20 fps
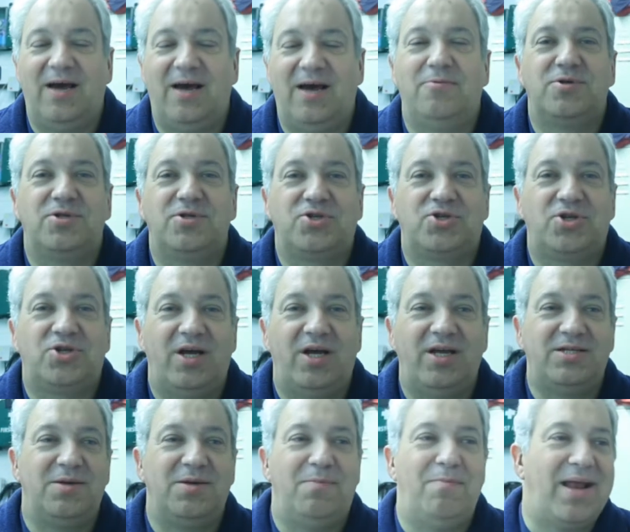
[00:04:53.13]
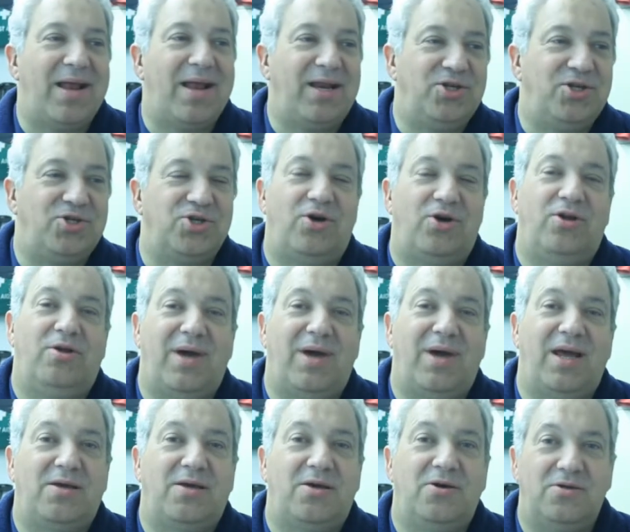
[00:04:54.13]
I was trying to manage all of
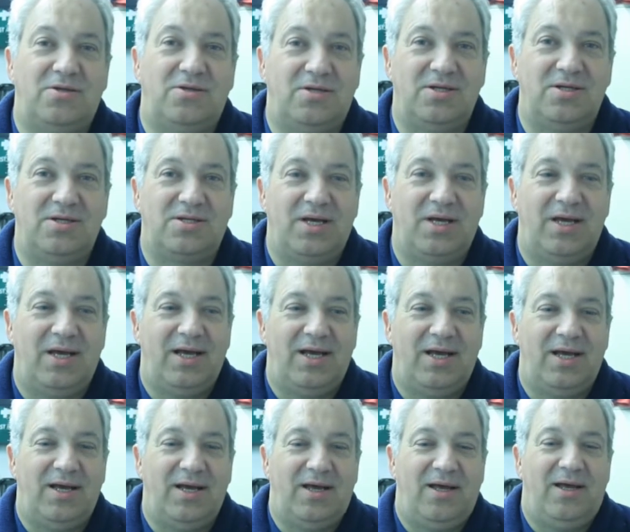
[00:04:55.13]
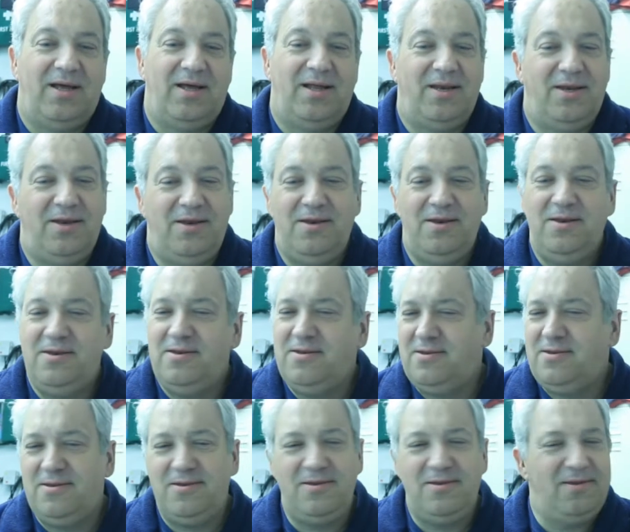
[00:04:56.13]
my cutters.
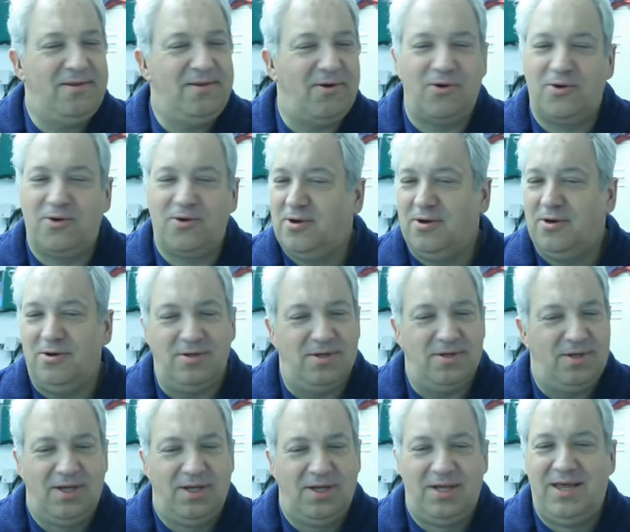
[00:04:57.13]
Not good.